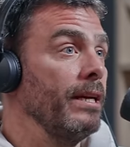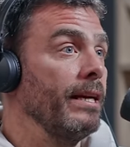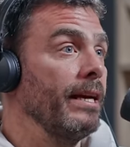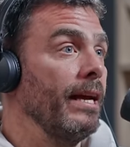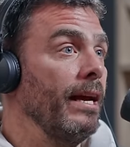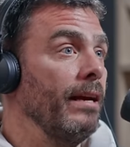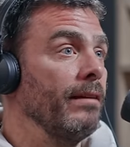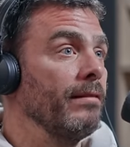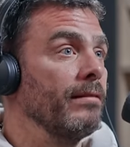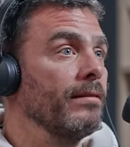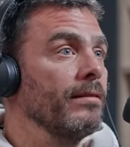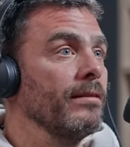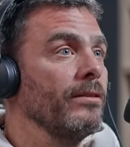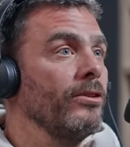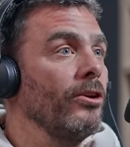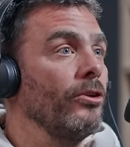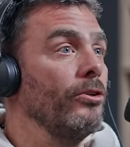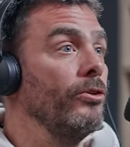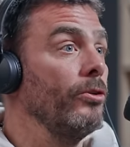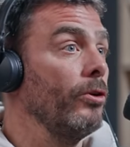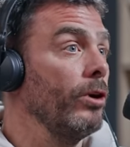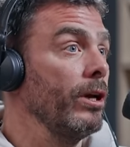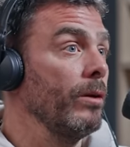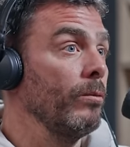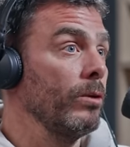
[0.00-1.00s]
I guess, not
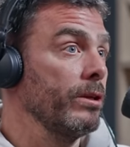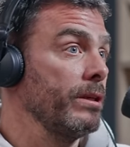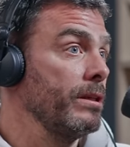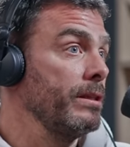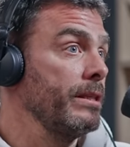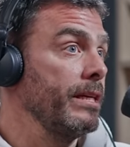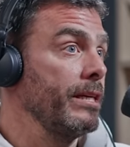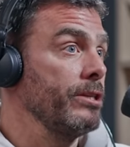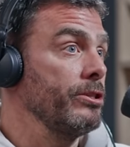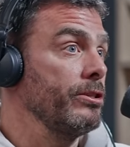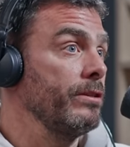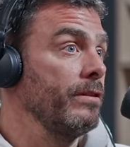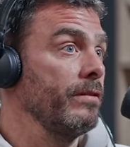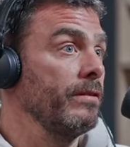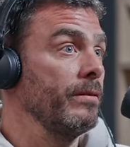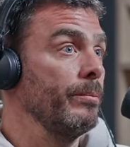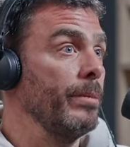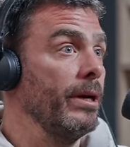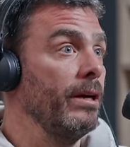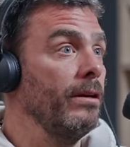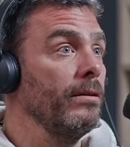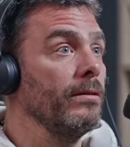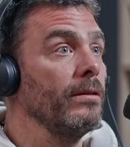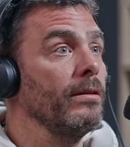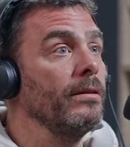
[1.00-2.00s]
knowing what intention is
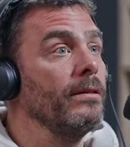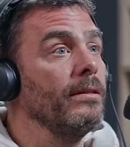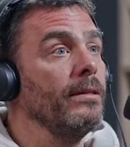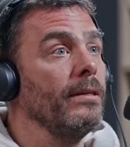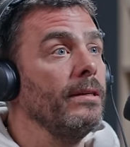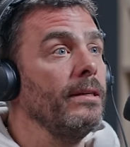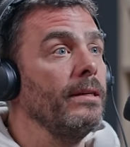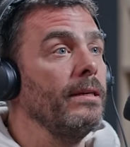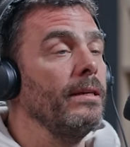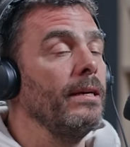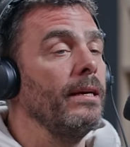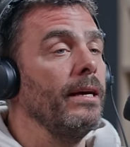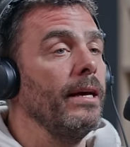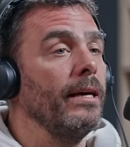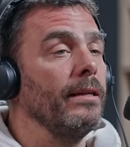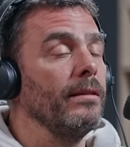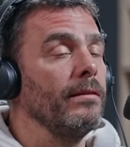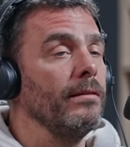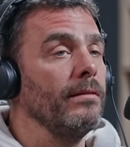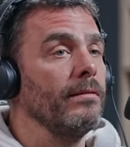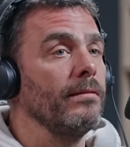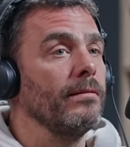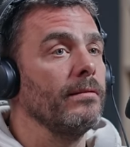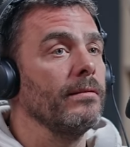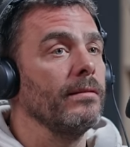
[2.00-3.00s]
about at
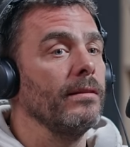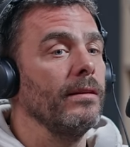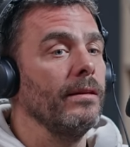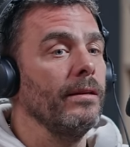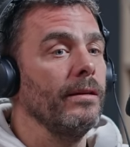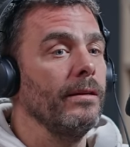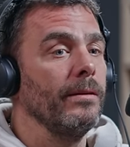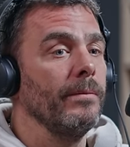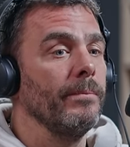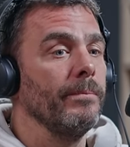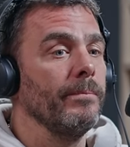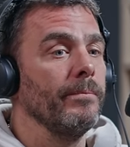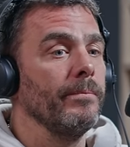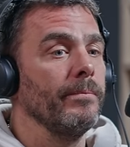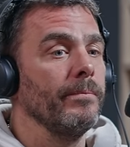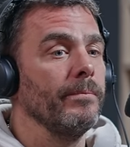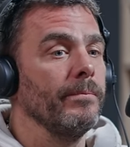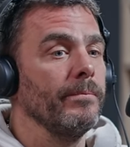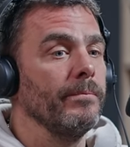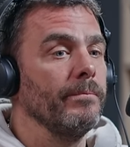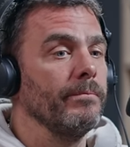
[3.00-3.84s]
this um,